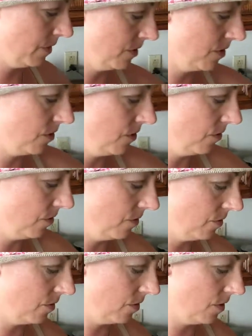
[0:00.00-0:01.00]
into
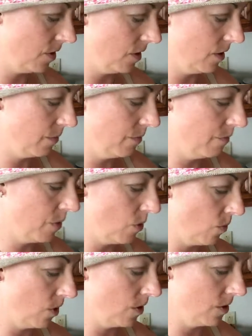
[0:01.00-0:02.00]
the
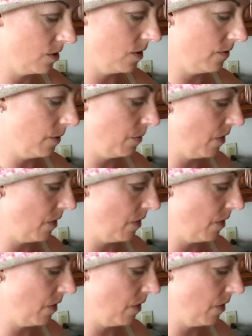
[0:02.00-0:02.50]
pores of the